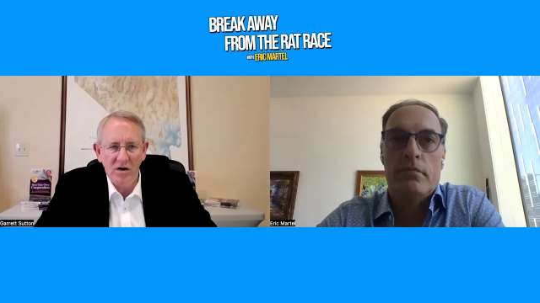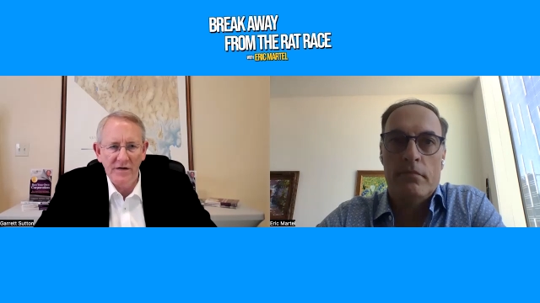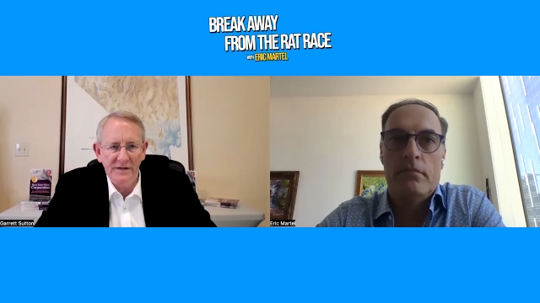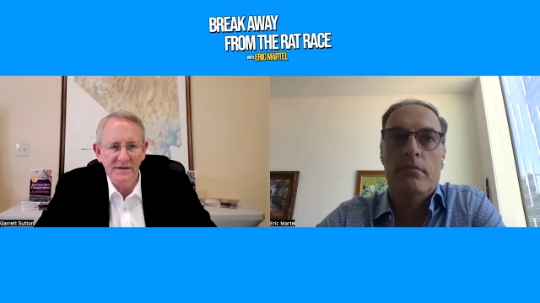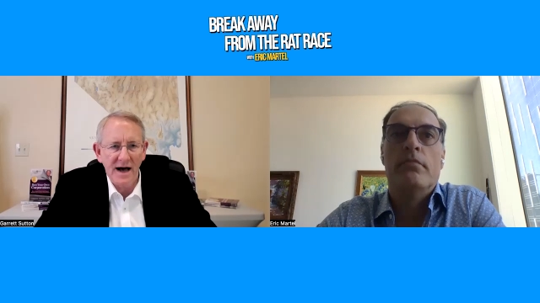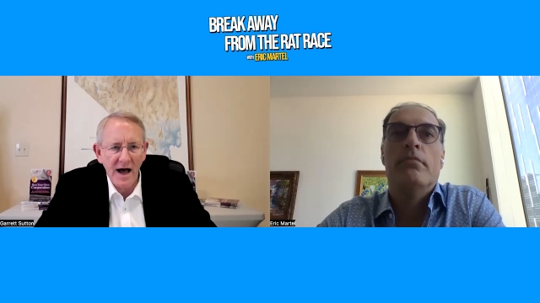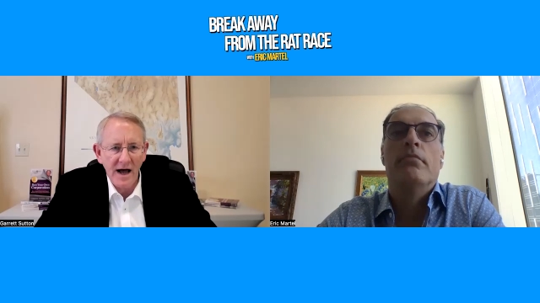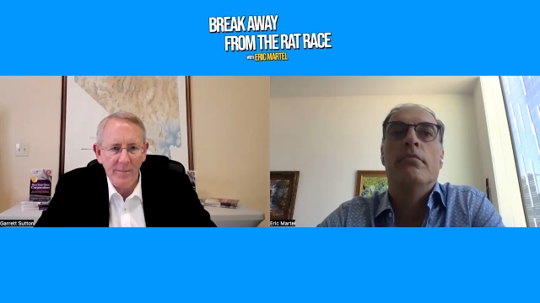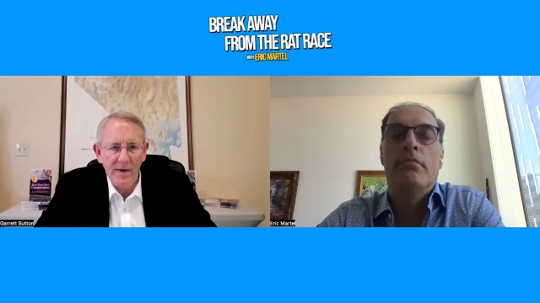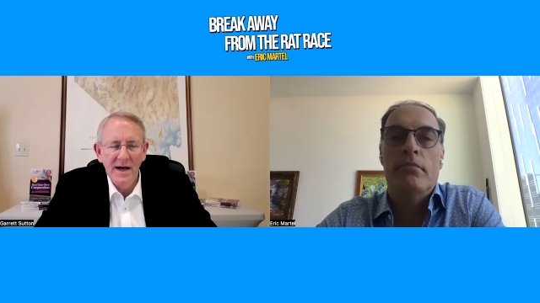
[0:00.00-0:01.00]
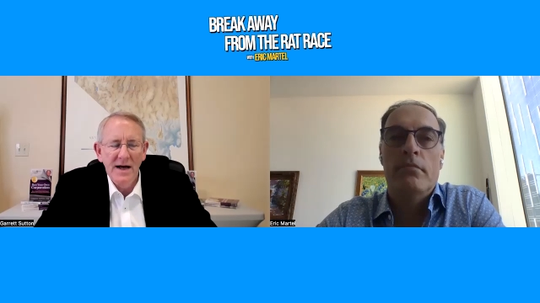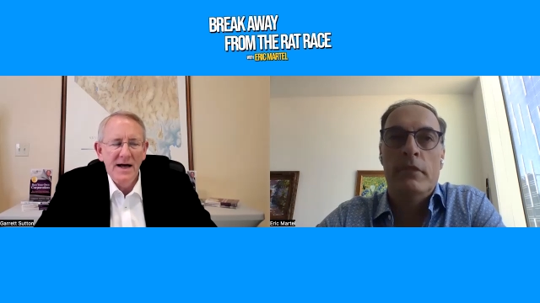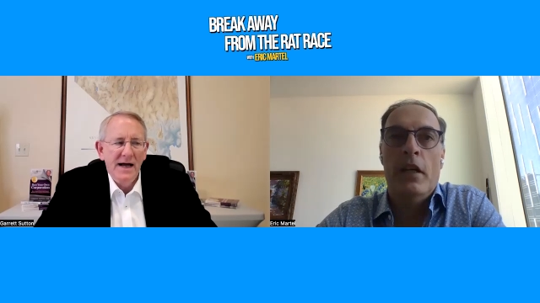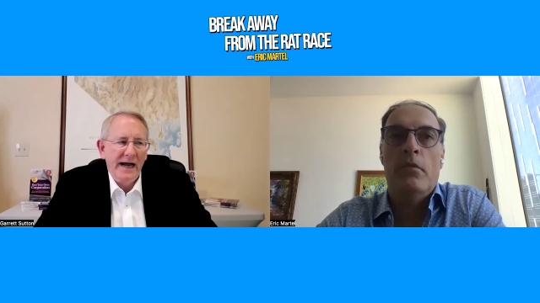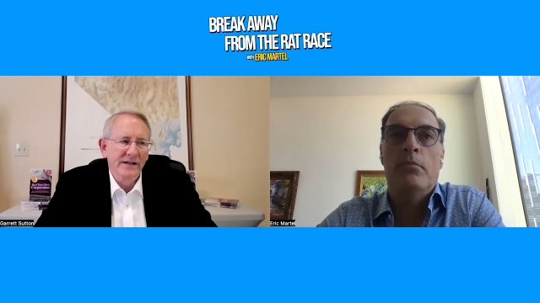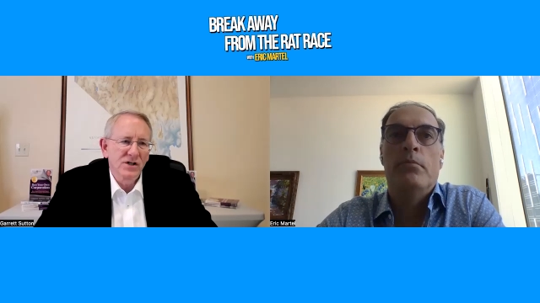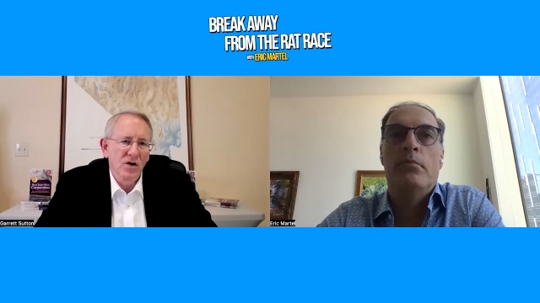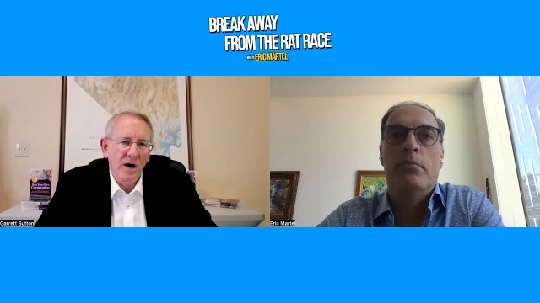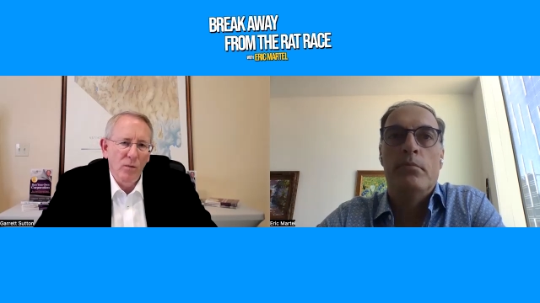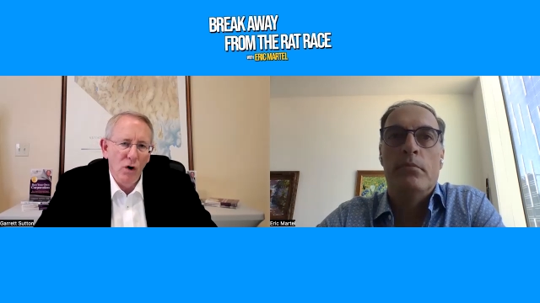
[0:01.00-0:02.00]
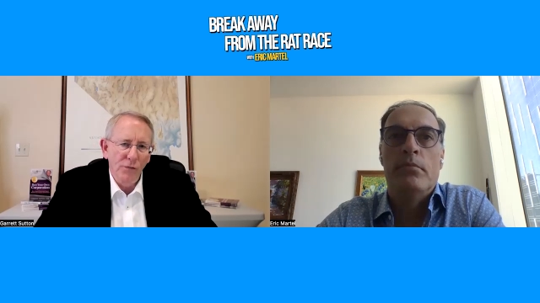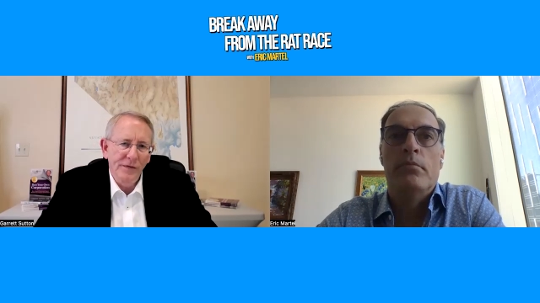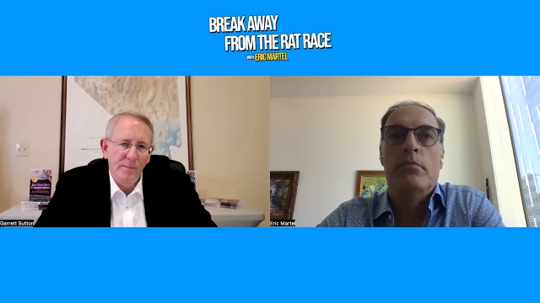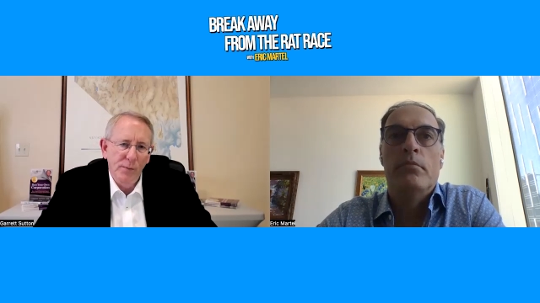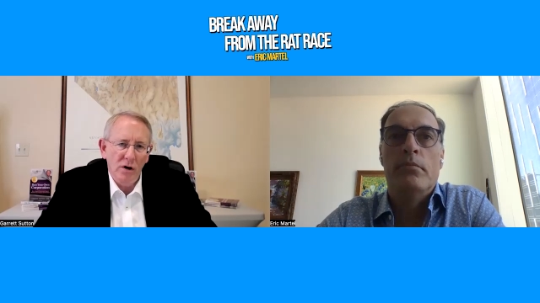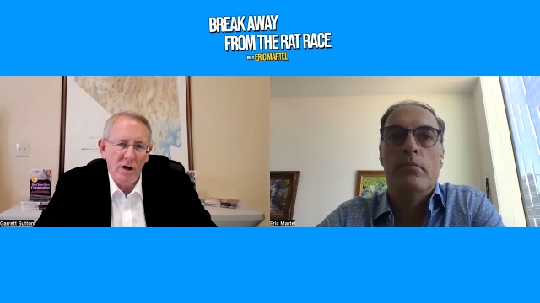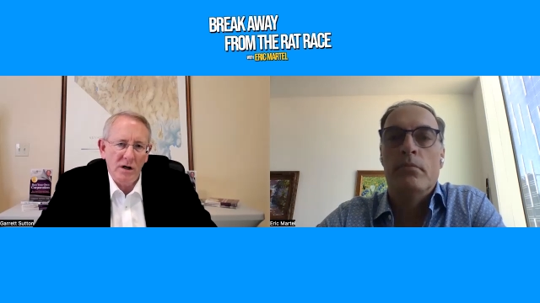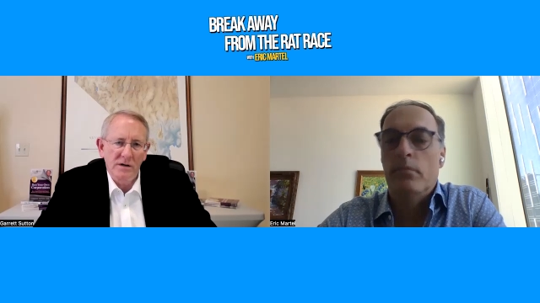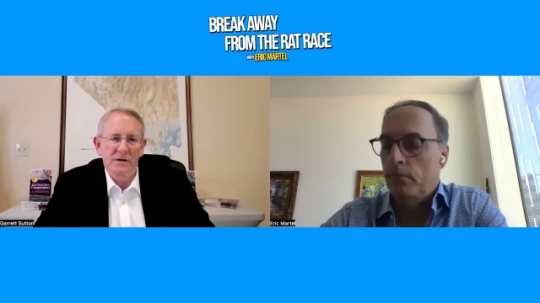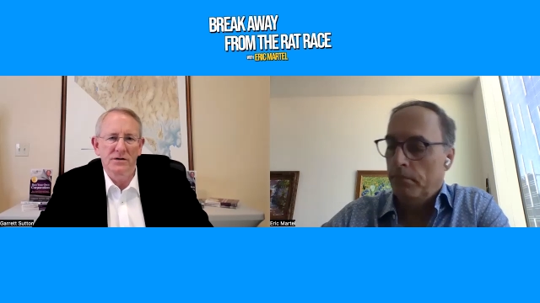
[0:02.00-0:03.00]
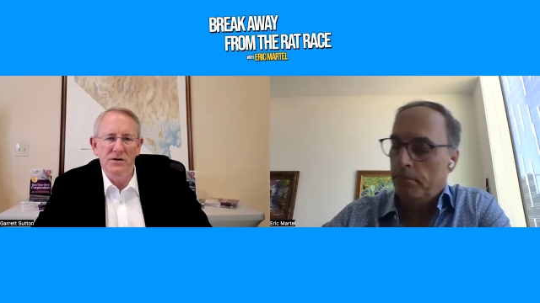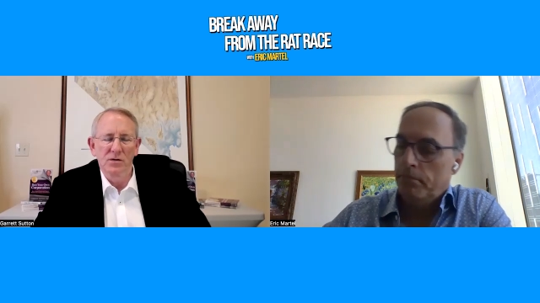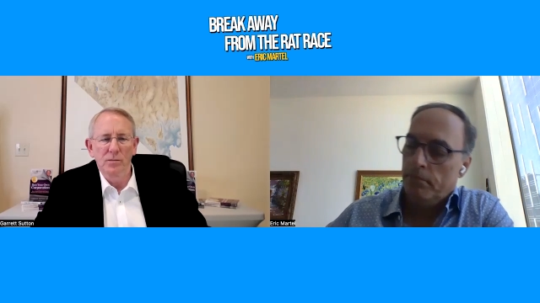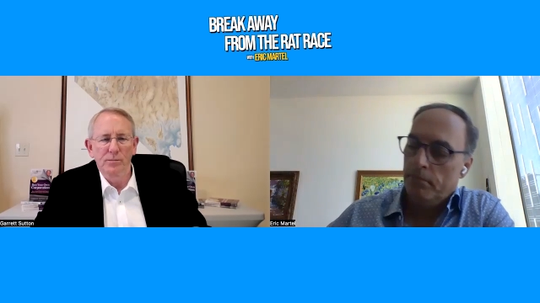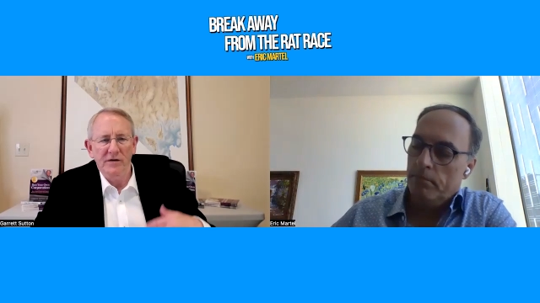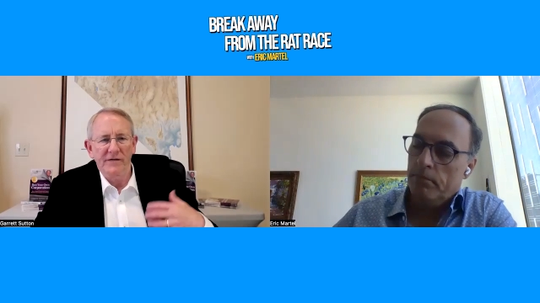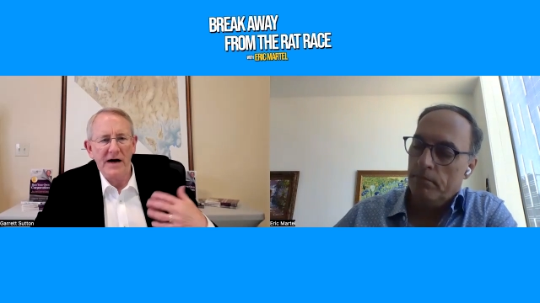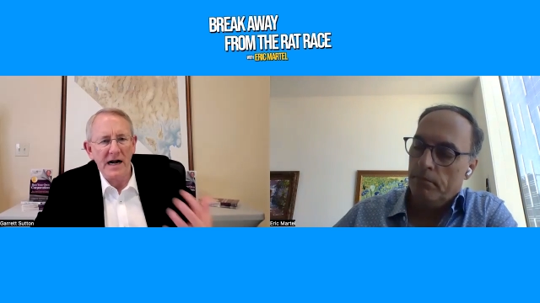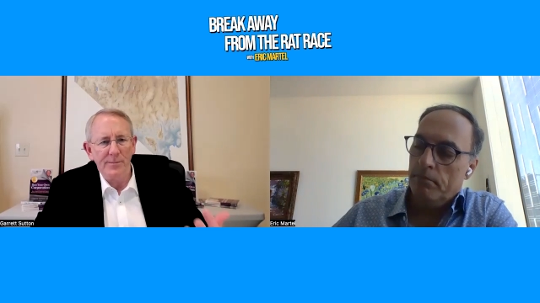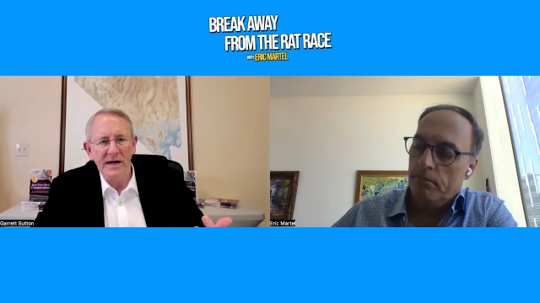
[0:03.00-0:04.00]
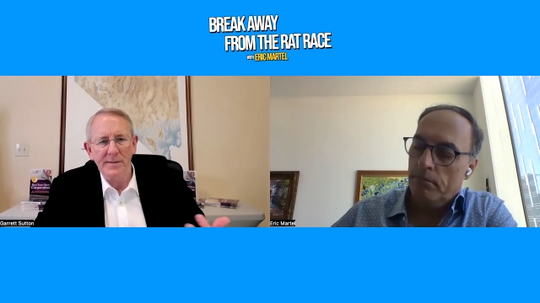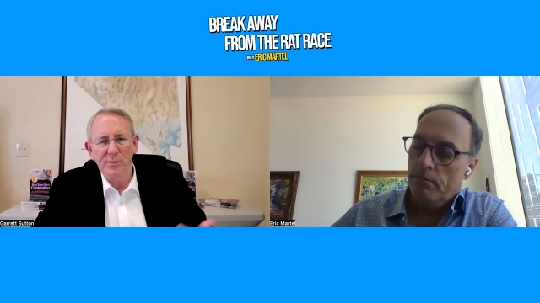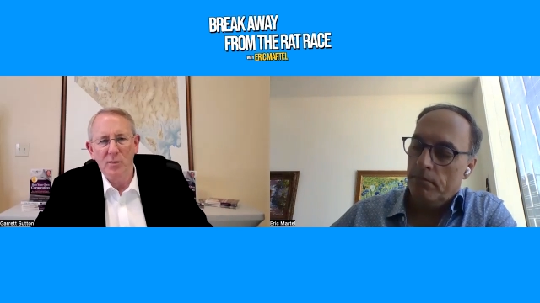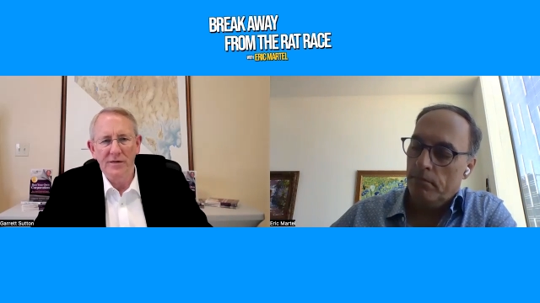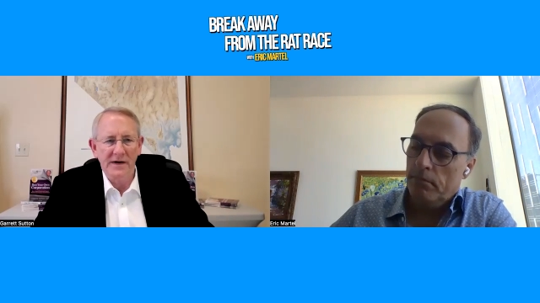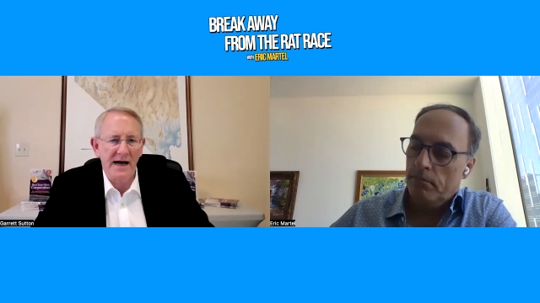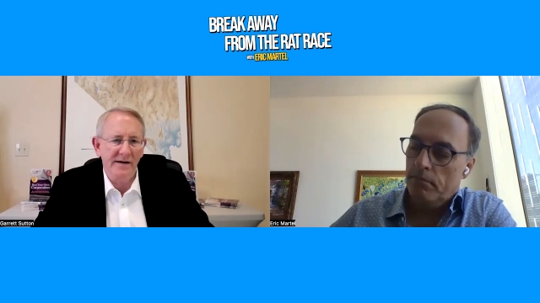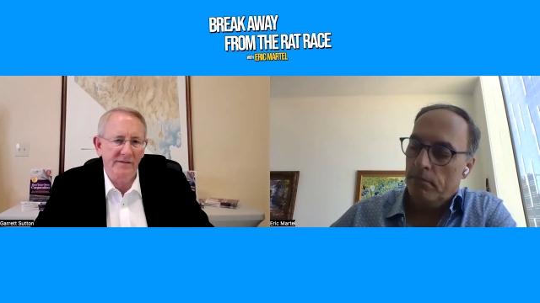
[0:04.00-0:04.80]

Speaker 1: all the time. Yeah. And so I wrote the book to provide people with kind